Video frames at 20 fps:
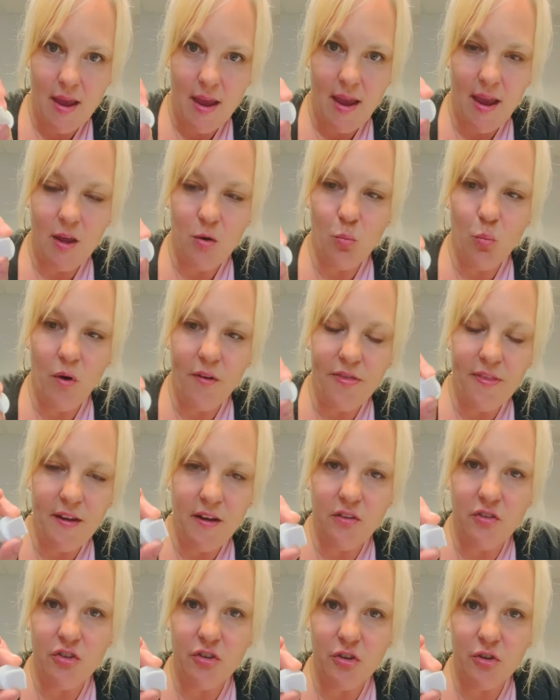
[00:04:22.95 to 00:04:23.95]
And what they
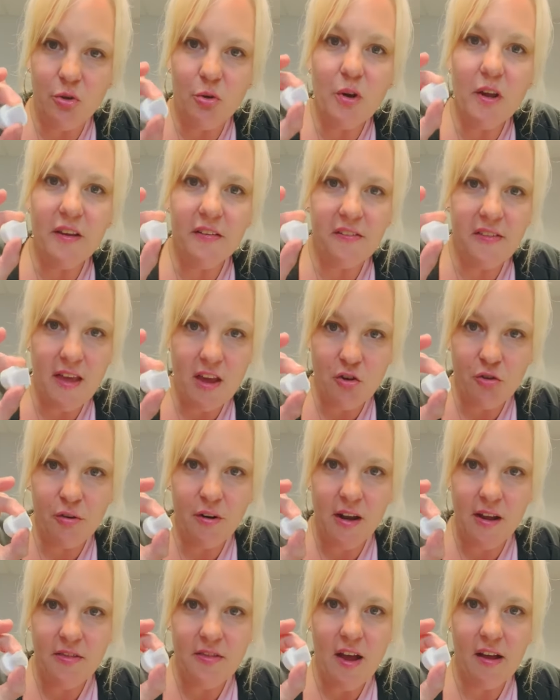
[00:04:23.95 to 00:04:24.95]
do is they
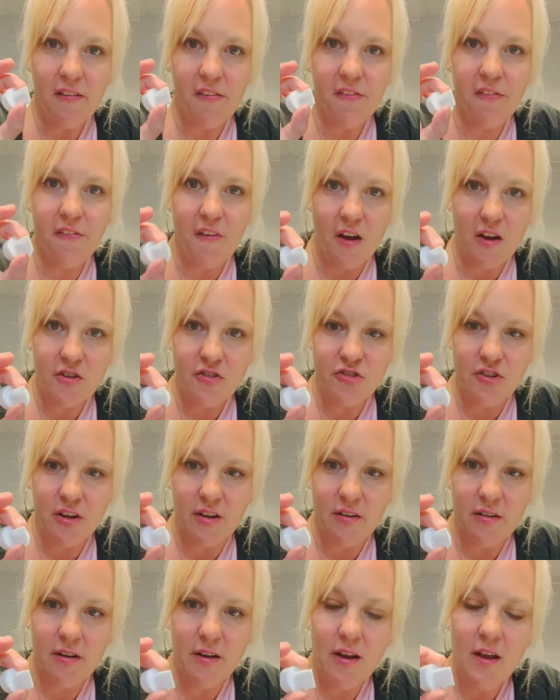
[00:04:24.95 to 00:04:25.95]
create that suction.
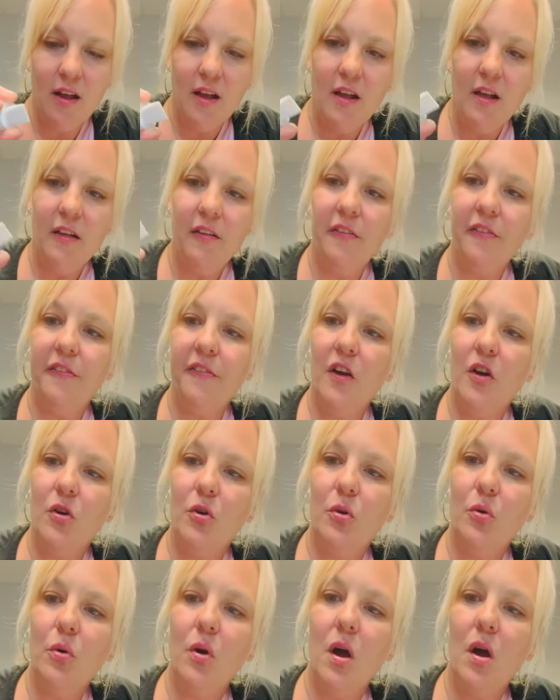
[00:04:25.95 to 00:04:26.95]

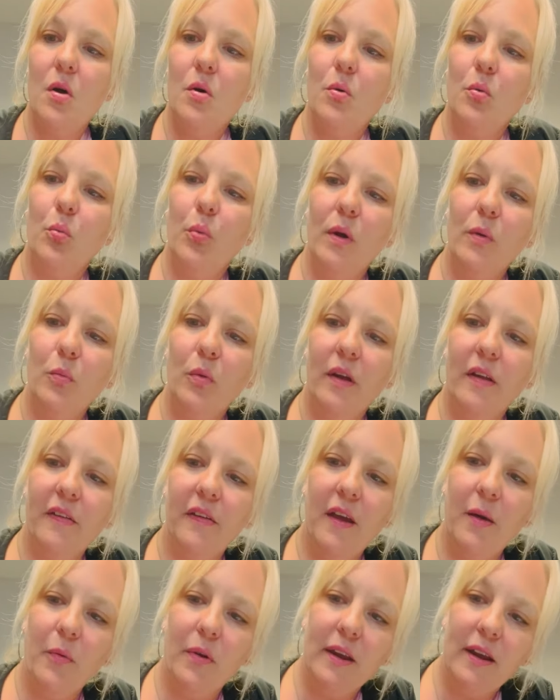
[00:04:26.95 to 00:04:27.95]
So when
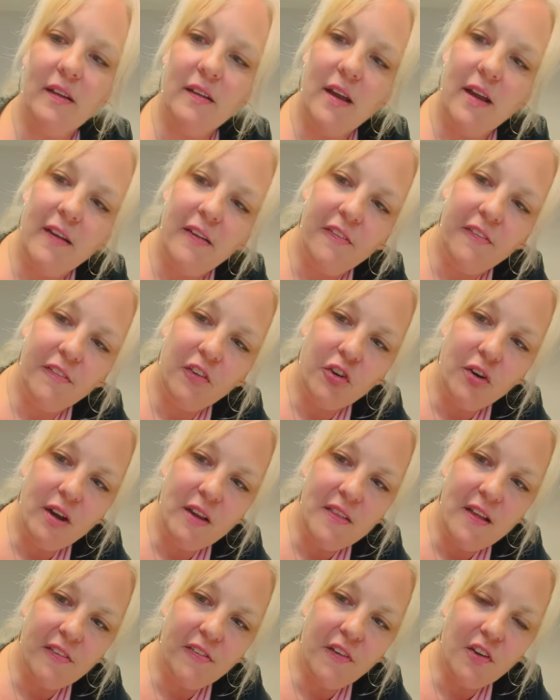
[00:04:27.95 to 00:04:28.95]
it is
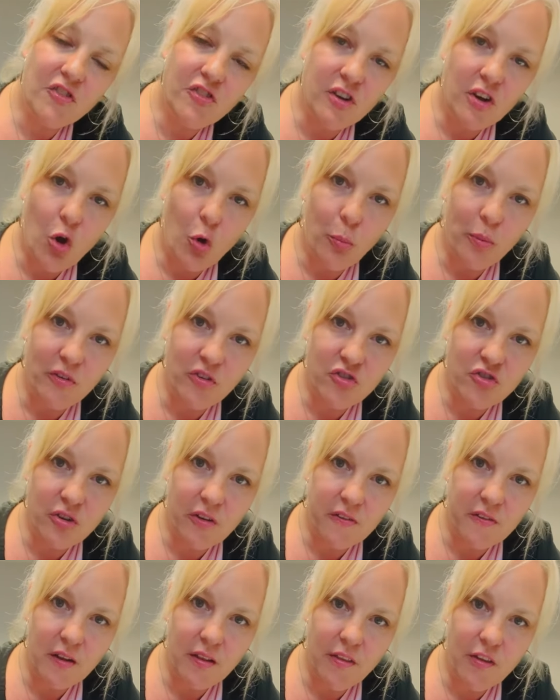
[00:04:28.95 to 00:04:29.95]
creating that suction, it opens
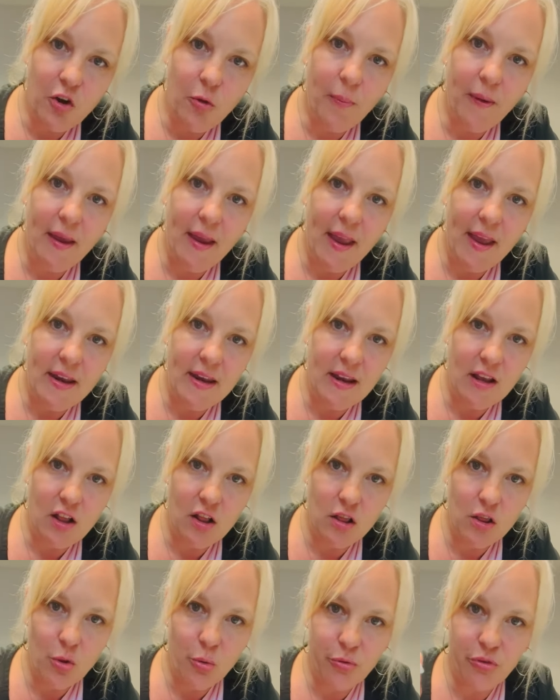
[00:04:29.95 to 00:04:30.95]
just a little bit and it
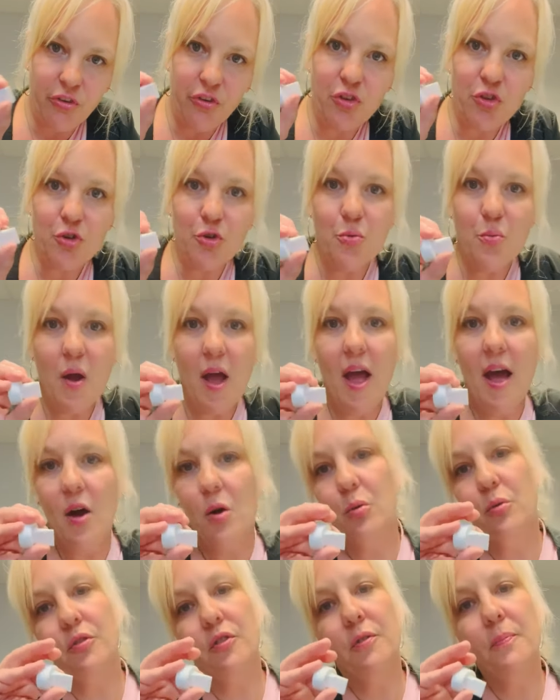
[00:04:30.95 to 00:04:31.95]
closes
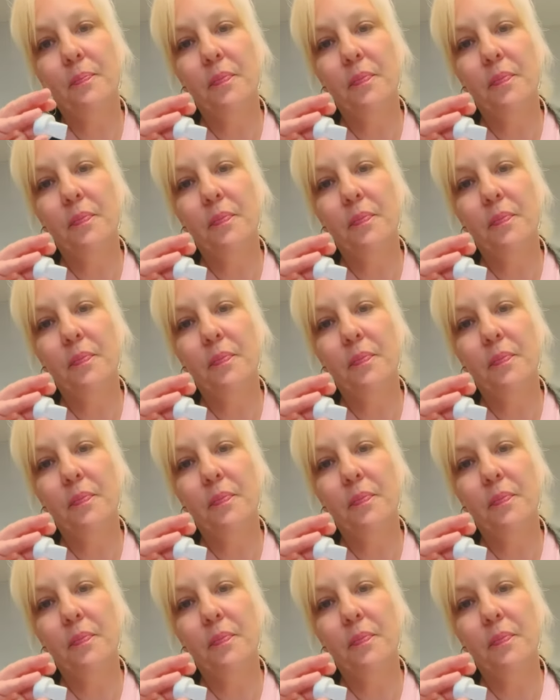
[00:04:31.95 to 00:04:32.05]
throughout.